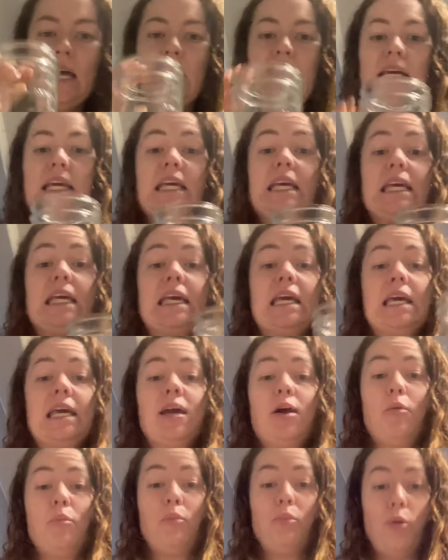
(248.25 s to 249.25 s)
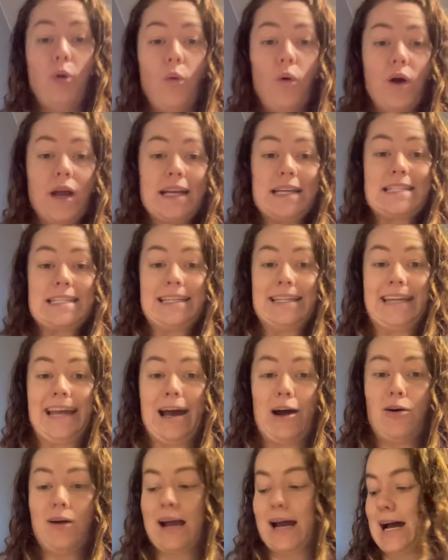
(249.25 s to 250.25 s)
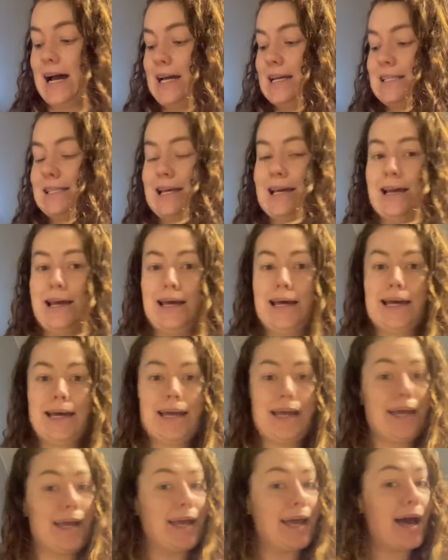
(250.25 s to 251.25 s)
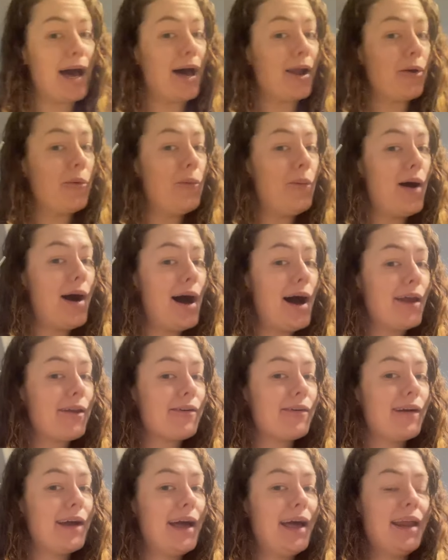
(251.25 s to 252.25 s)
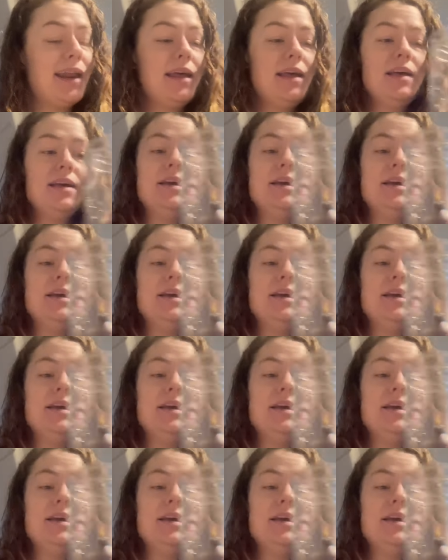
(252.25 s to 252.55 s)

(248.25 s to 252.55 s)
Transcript: Key point now, guys, gotta water it.